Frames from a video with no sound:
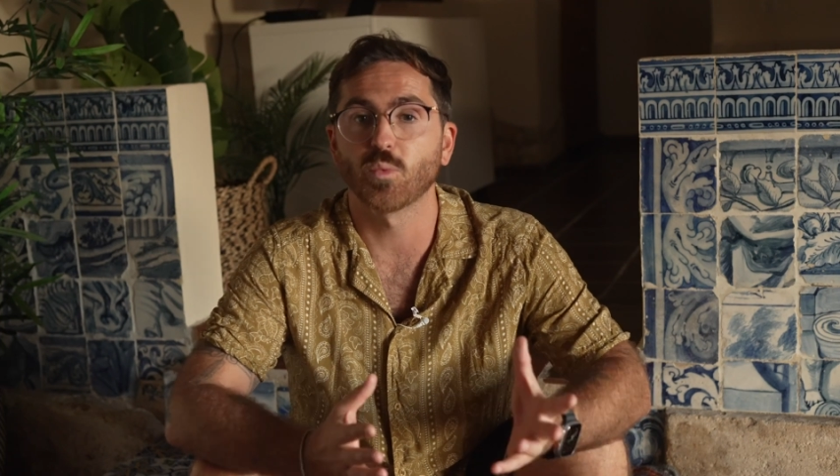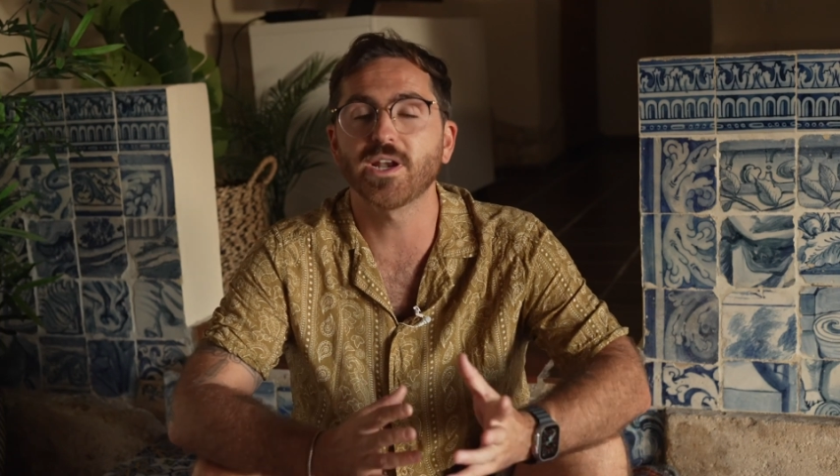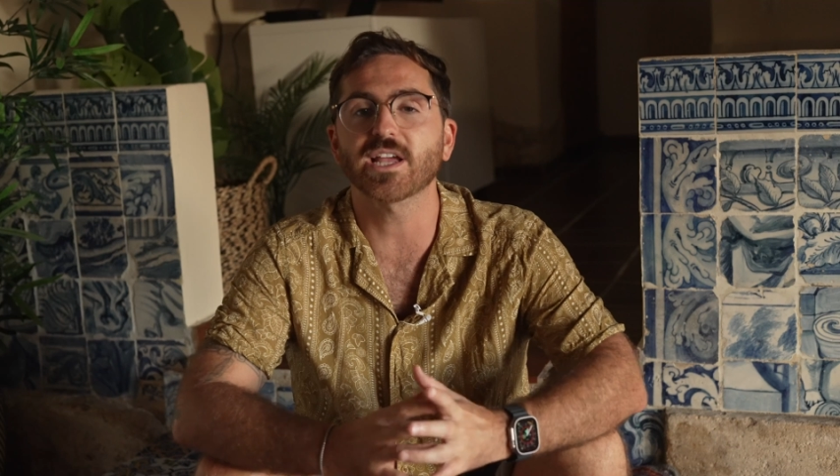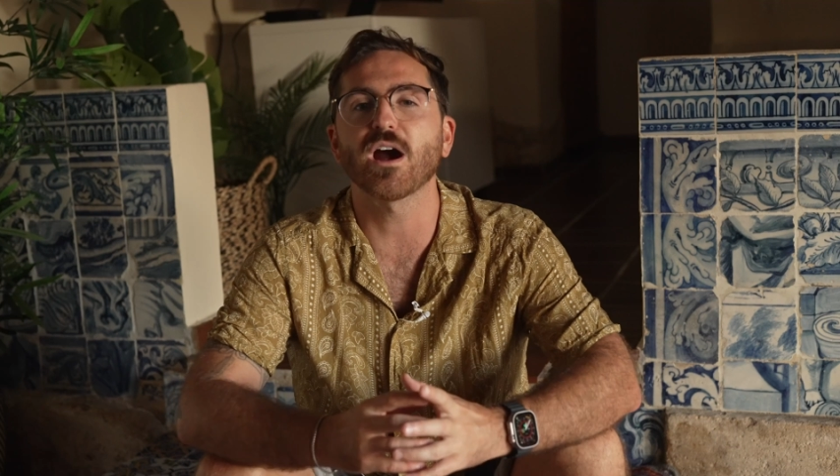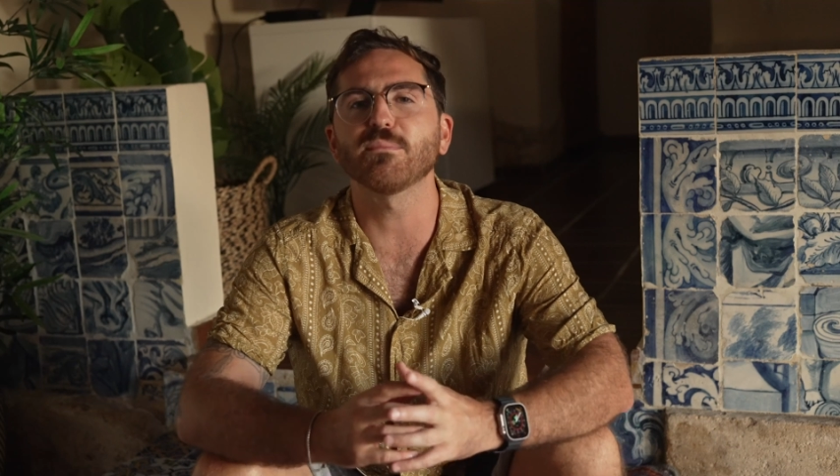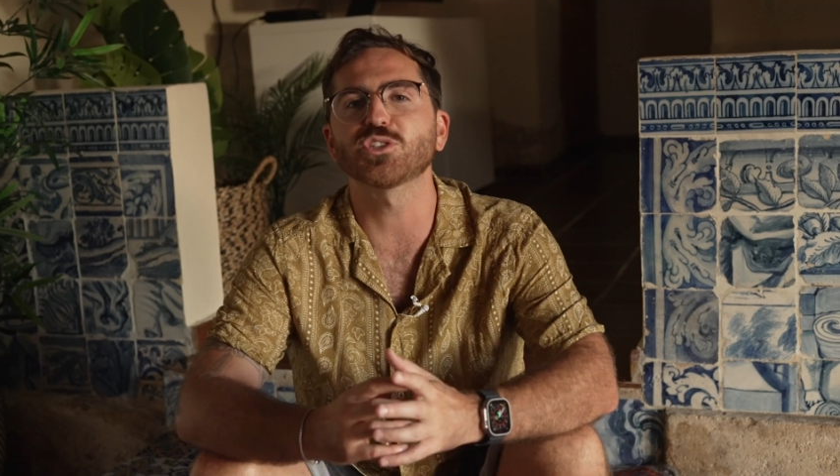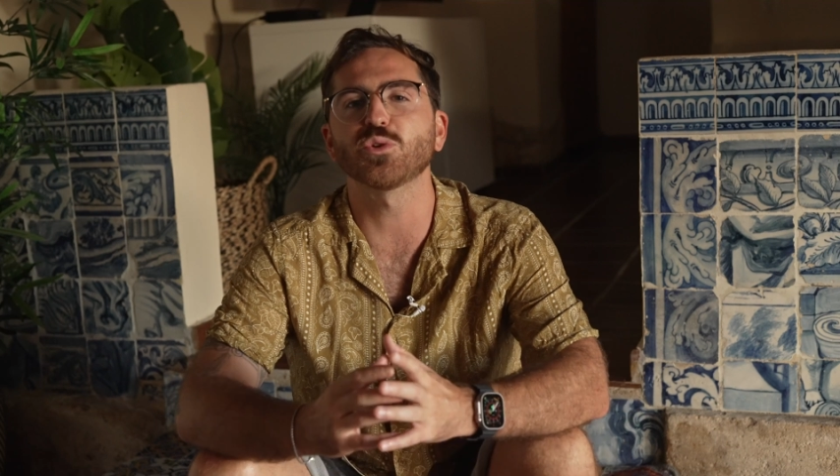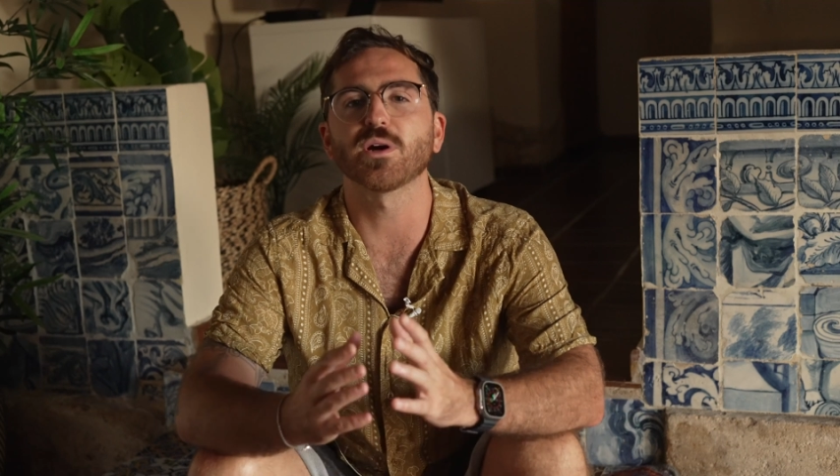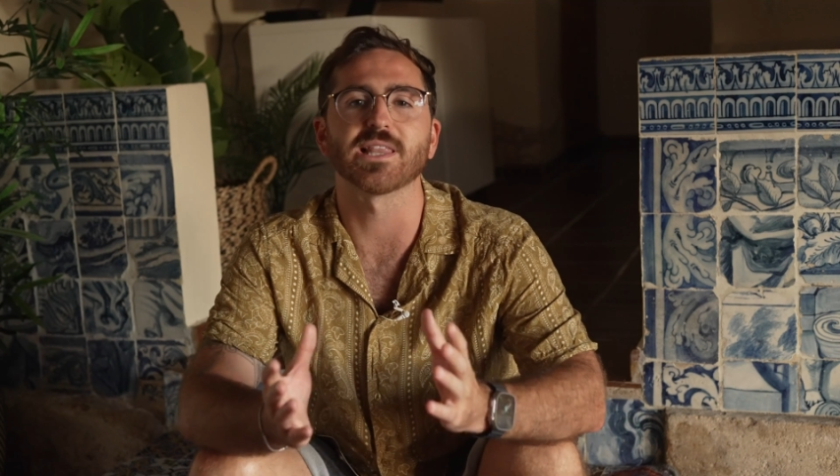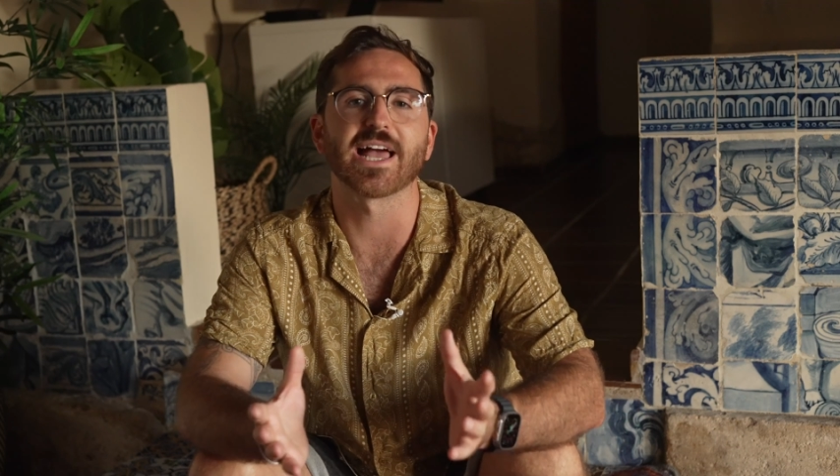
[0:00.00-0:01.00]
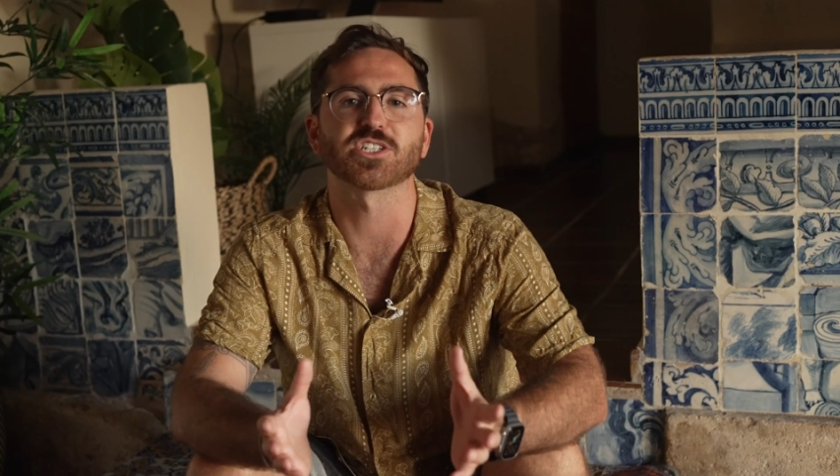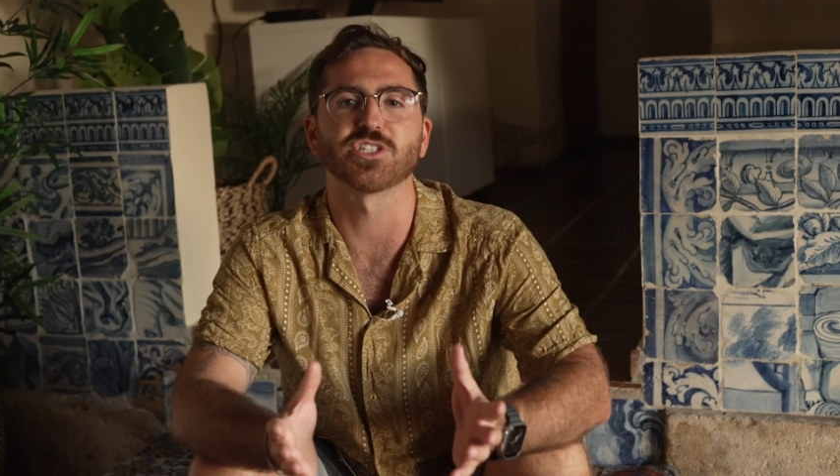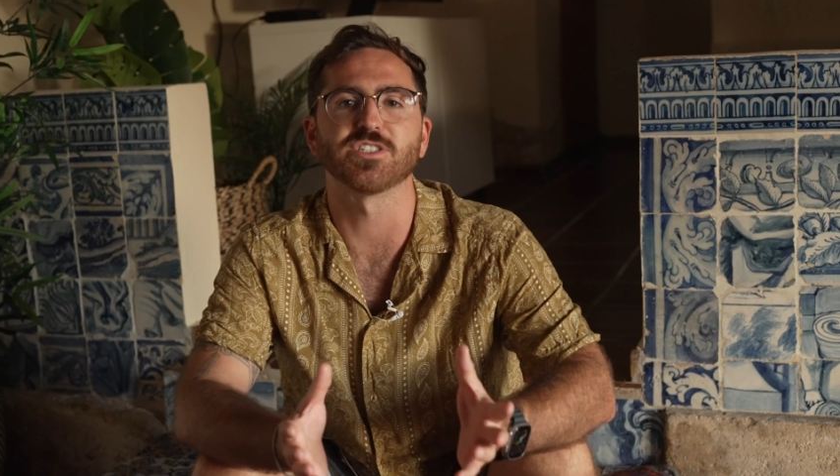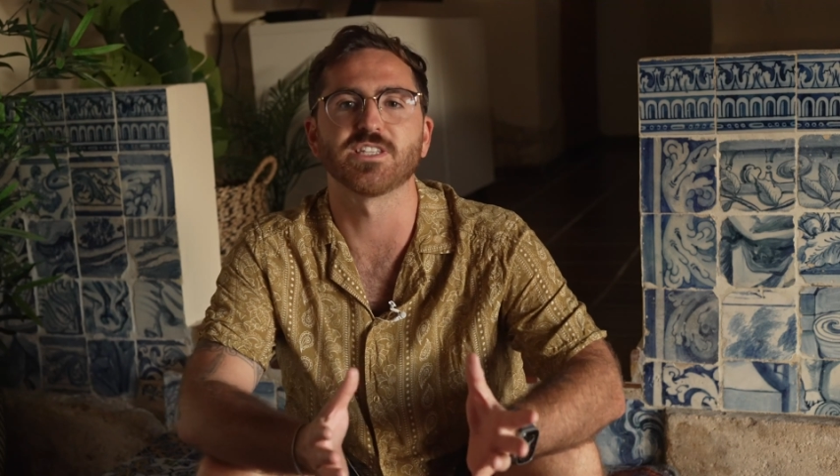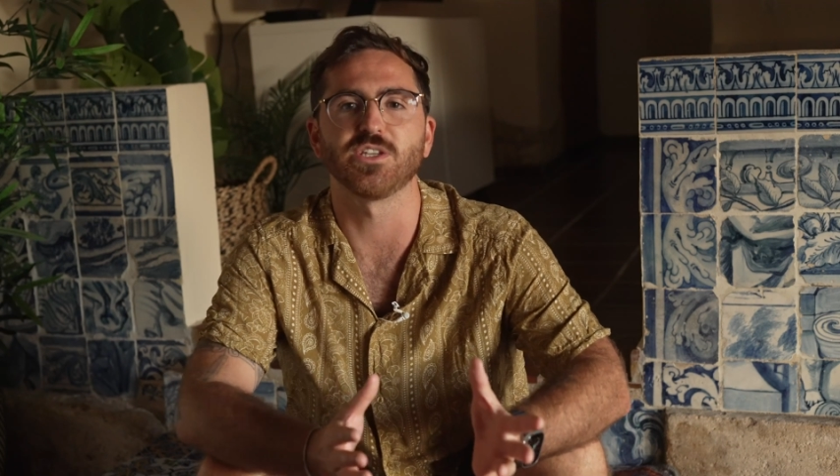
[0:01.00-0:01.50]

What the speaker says: When it comes to elections,